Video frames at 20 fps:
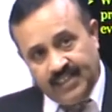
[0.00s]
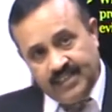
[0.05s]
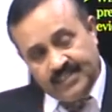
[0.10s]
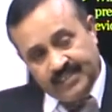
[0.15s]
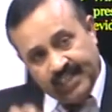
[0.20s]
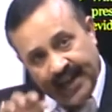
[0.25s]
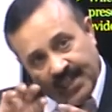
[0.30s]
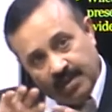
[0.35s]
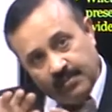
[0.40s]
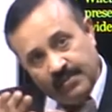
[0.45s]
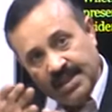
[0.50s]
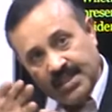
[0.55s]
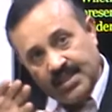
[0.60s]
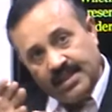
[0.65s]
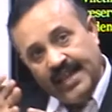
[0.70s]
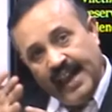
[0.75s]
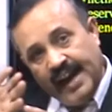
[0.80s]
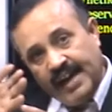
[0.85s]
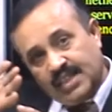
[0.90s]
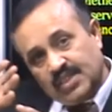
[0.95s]
that means
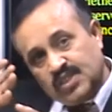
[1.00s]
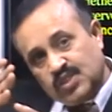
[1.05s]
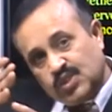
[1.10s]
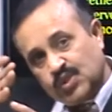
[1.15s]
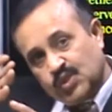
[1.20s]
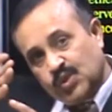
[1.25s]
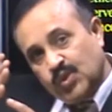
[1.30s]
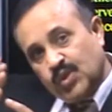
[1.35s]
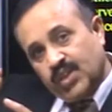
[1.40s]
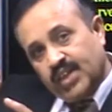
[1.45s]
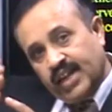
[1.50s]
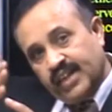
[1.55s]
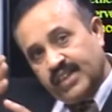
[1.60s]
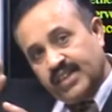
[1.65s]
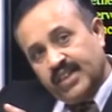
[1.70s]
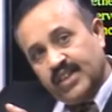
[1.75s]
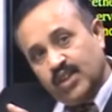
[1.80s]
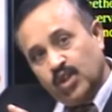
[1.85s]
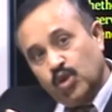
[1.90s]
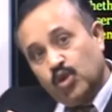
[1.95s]
that should
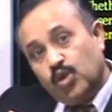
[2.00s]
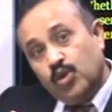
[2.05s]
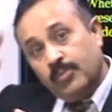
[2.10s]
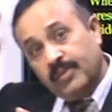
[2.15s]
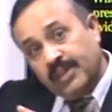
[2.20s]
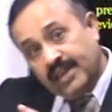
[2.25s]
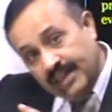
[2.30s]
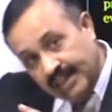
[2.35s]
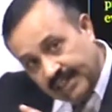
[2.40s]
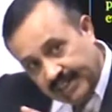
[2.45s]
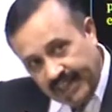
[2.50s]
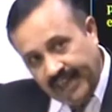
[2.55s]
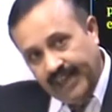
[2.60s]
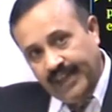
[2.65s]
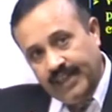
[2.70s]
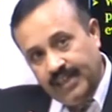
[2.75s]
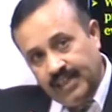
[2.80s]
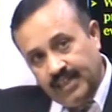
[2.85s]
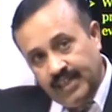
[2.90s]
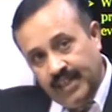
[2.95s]
continue to be
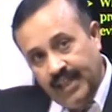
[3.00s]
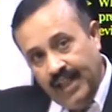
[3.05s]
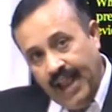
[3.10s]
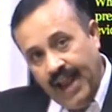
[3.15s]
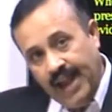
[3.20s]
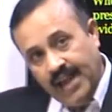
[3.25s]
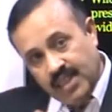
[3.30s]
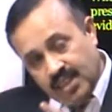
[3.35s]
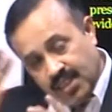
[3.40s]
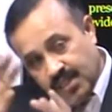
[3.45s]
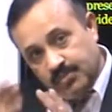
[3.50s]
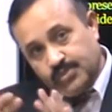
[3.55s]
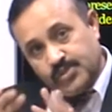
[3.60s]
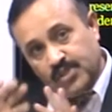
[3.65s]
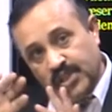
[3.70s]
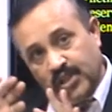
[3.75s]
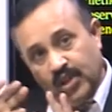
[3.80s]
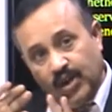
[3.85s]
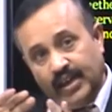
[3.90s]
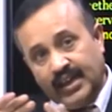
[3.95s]
retained and
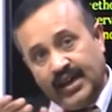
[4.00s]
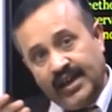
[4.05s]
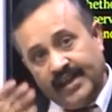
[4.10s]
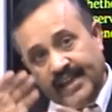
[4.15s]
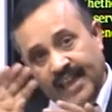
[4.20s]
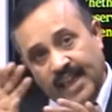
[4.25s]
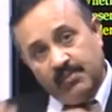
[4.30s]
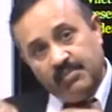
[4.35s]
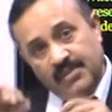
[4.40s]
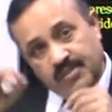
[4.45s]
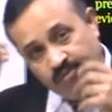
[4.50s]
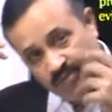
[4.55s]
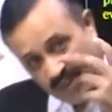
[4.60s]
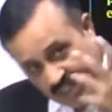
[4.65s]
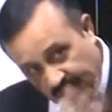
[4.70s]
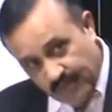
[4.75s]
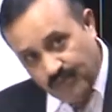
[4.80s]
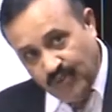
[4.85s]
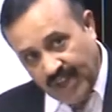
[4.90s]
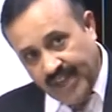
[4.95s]
subsequently can be
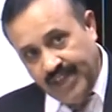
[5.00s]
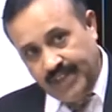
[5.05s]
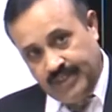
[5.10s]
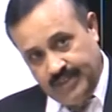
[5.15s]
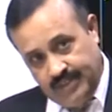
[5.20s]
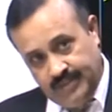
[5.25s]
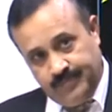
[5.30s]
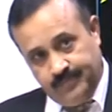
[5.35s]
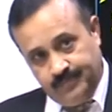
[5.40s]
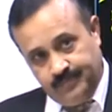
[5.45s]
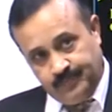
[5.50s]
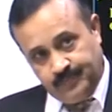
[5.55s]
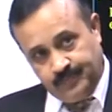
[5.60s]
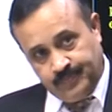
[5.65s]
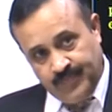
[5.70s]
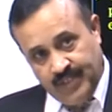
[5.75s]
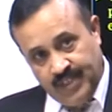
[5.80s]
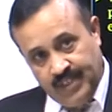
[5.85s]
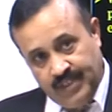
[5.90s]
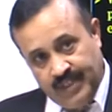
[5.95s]
verified,
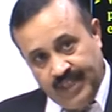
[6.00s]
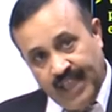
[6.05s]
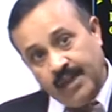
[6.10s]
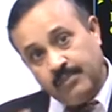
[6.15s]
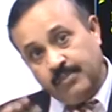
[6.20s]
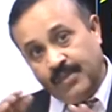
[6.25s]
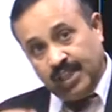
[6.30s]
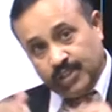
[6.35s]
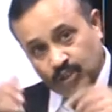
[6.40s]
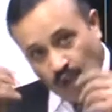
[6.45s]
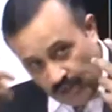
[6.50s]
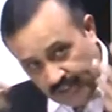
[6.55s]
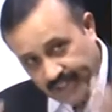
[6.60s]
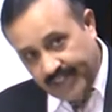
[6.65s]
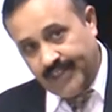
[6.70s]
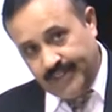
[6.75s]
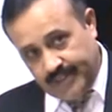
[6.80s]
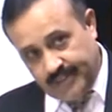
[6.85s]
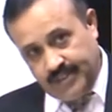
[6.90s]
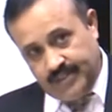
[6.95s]
can be
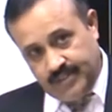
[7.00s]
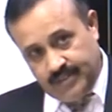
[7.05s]
authenticated.